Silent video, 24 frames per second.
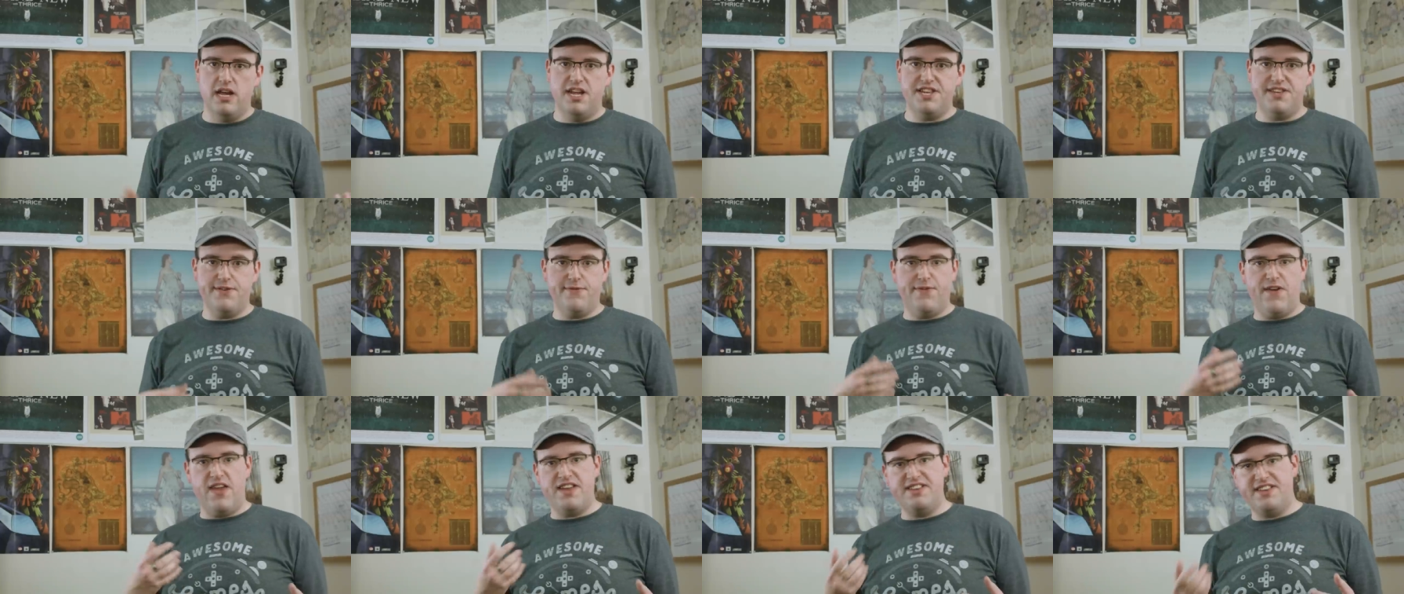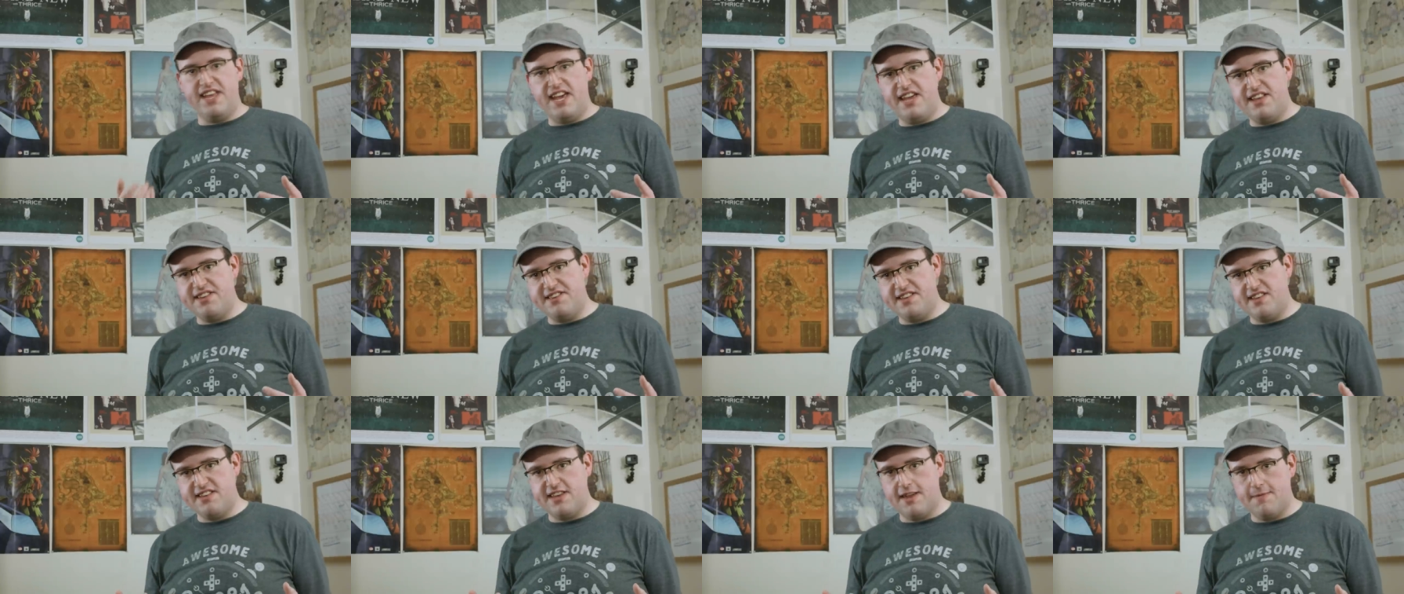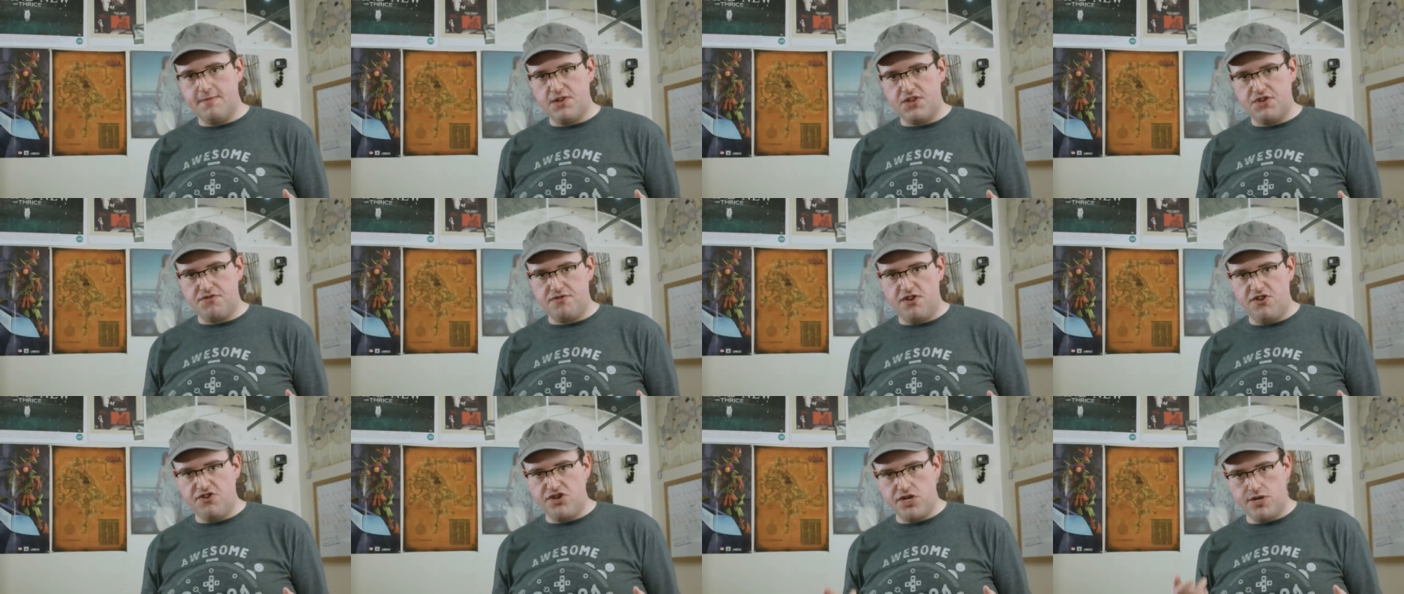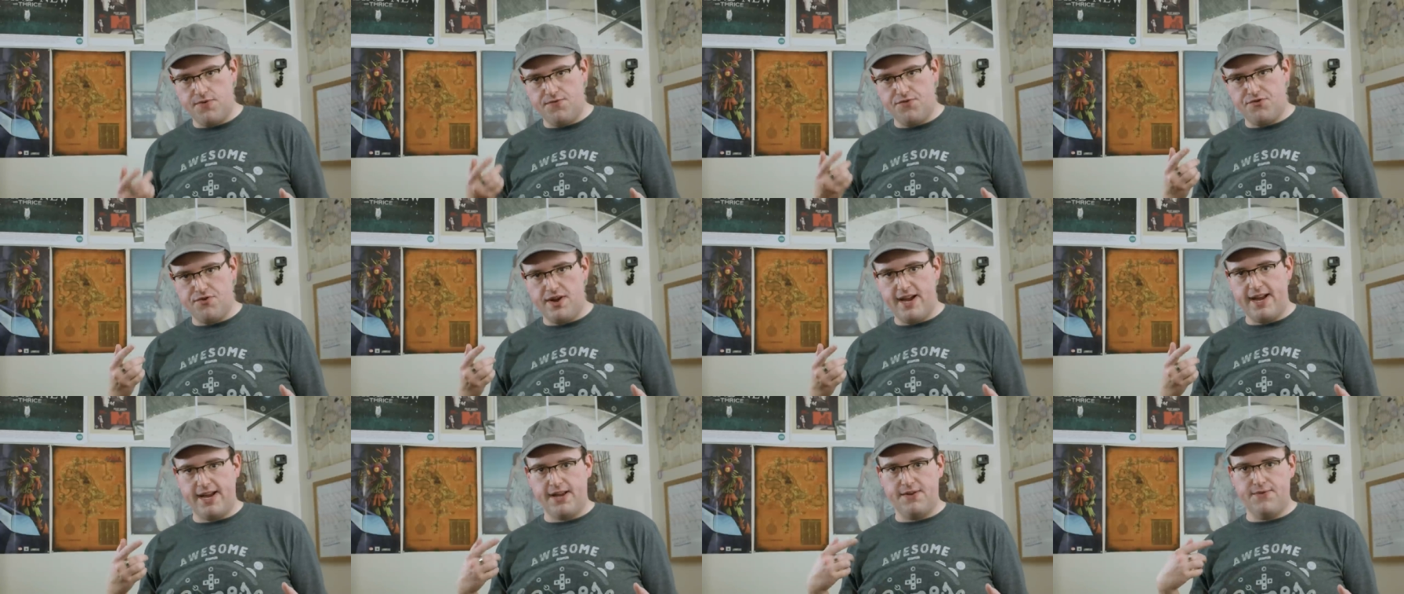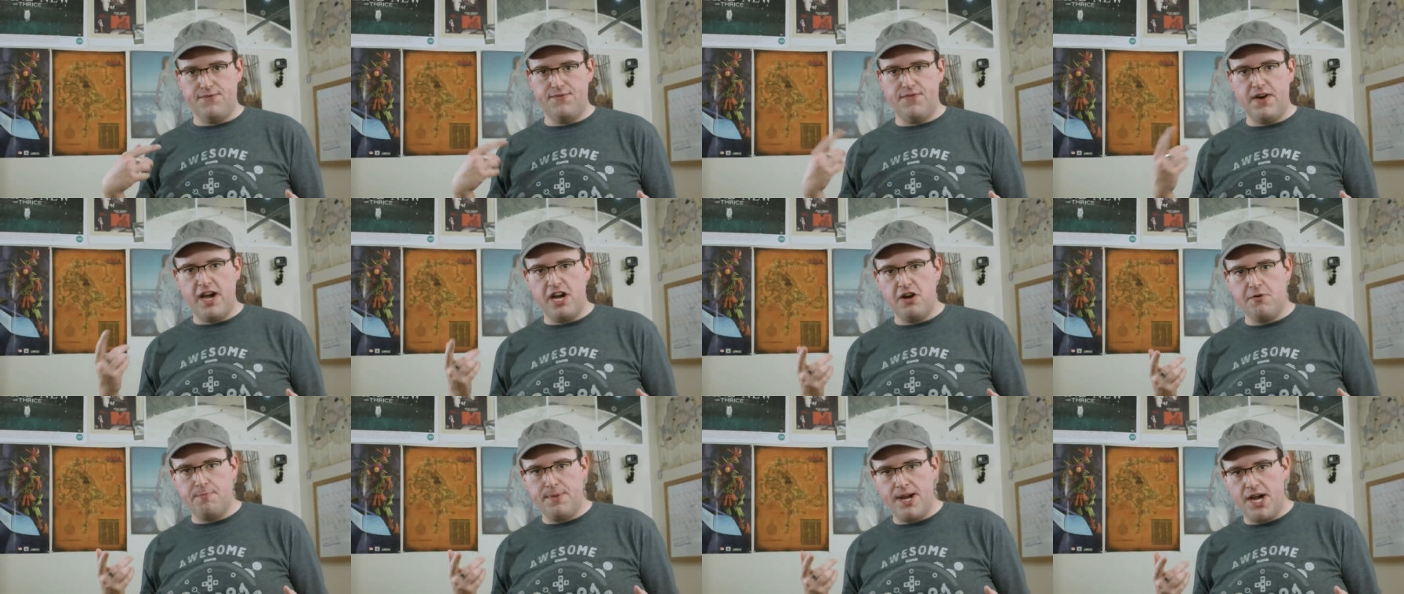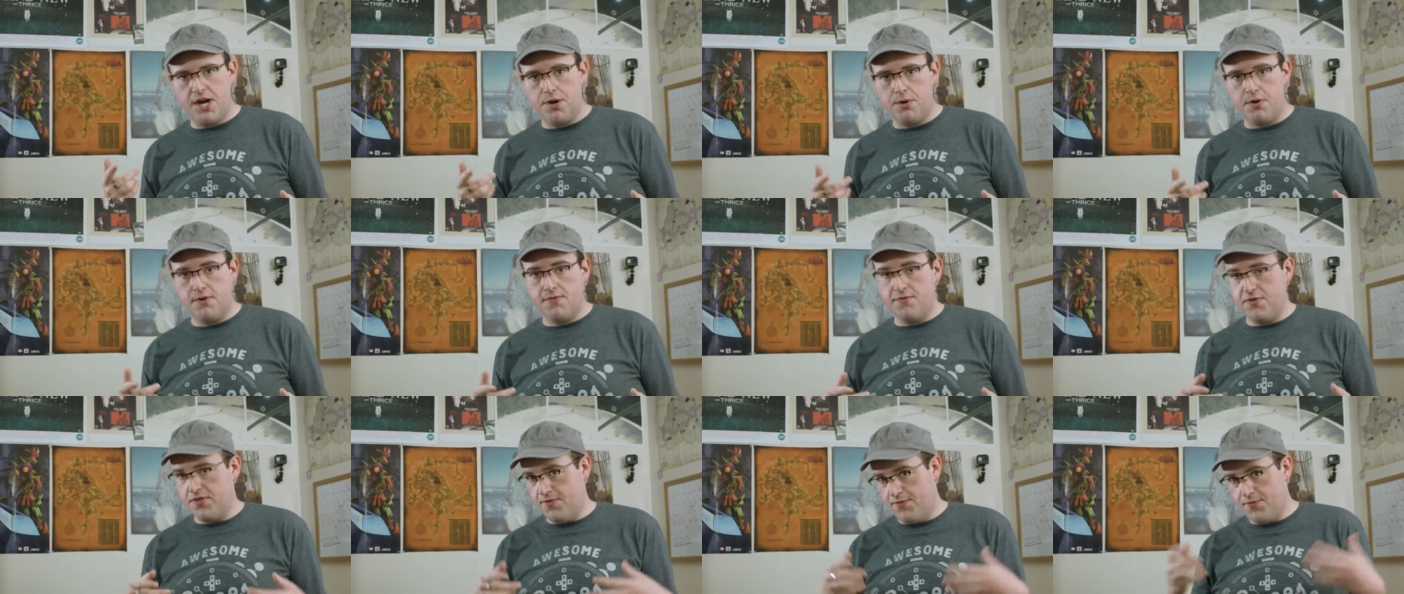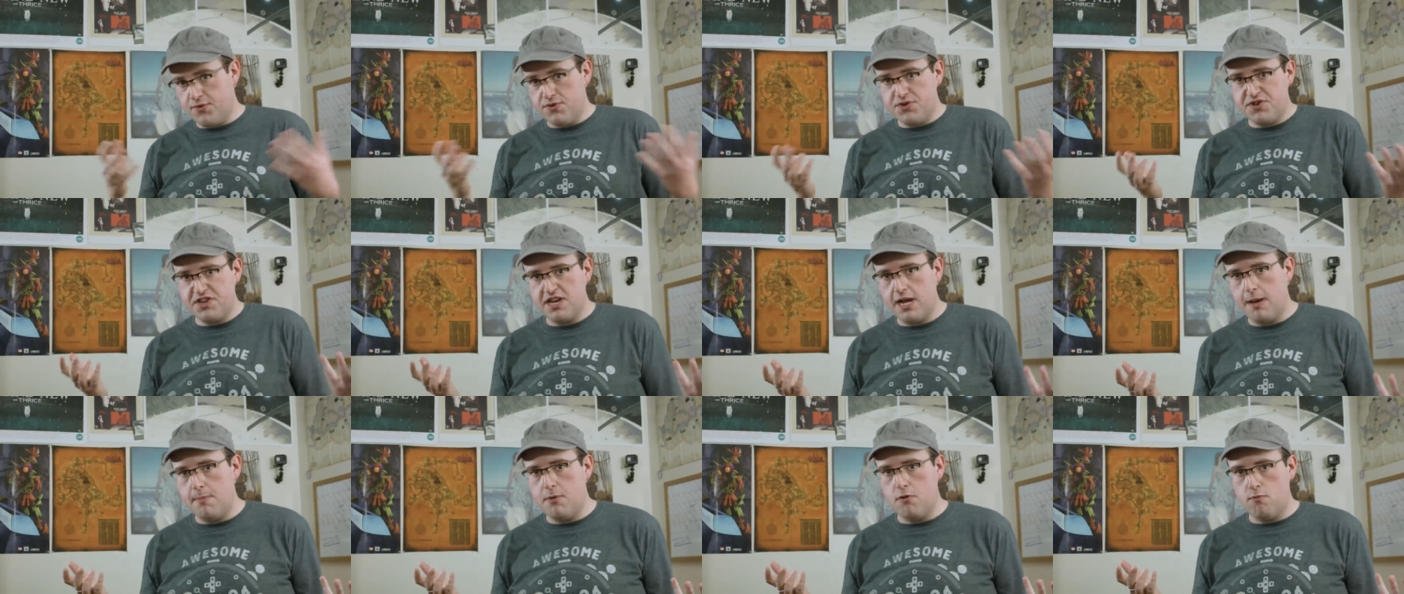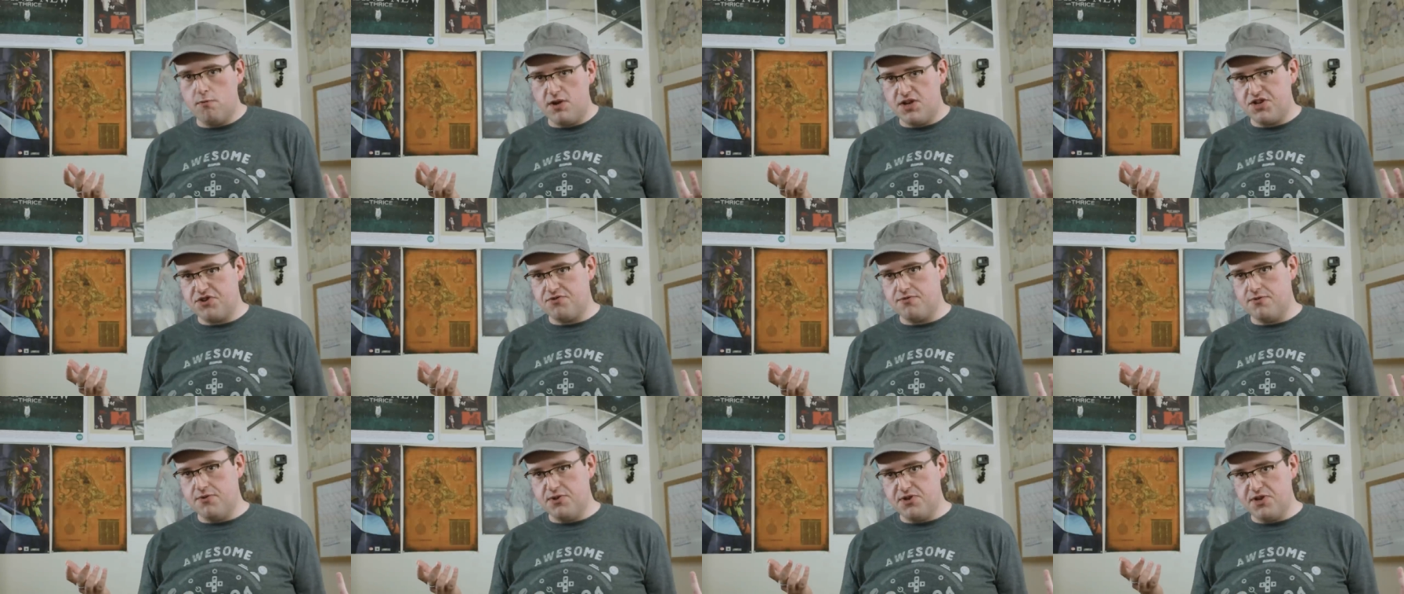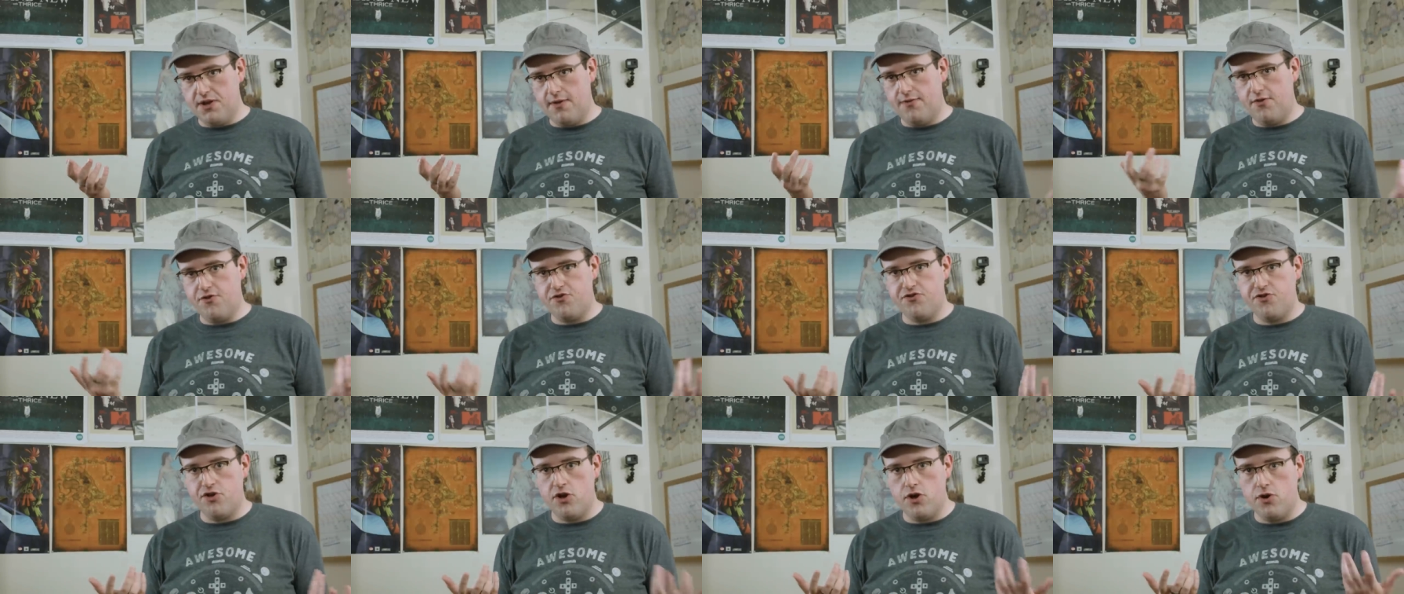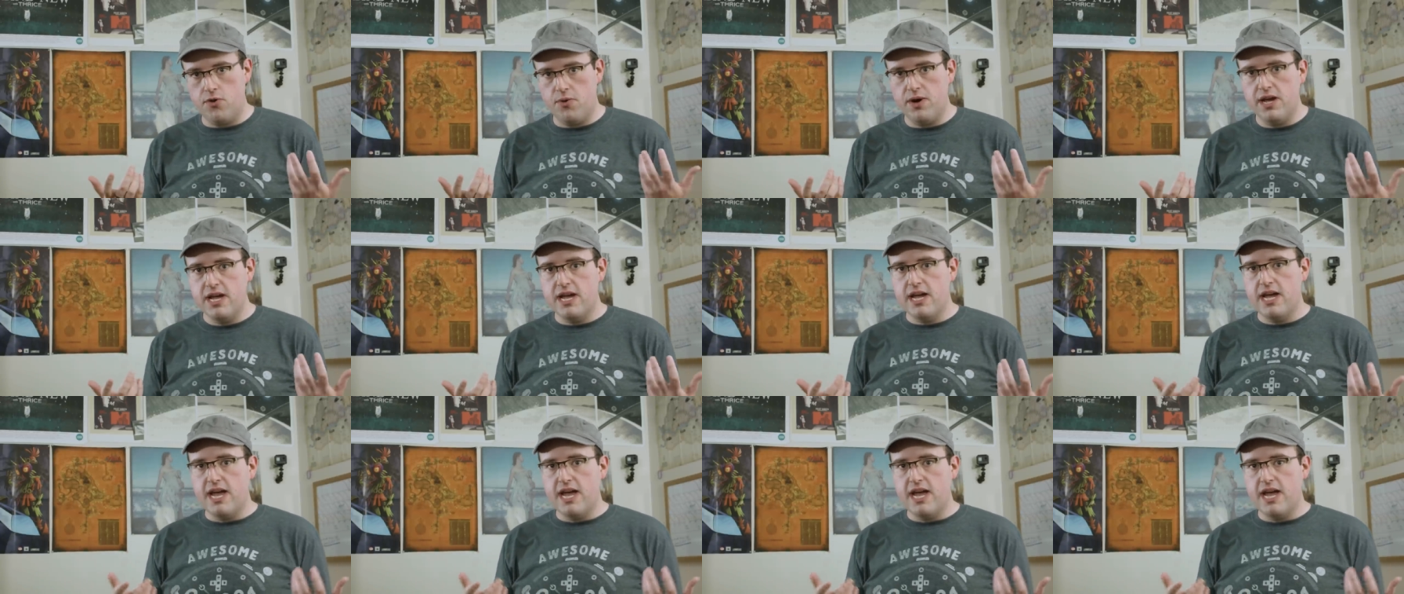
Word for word: It's a fantastic demonstration of Dragon firepower for the first time in Westeros on the show,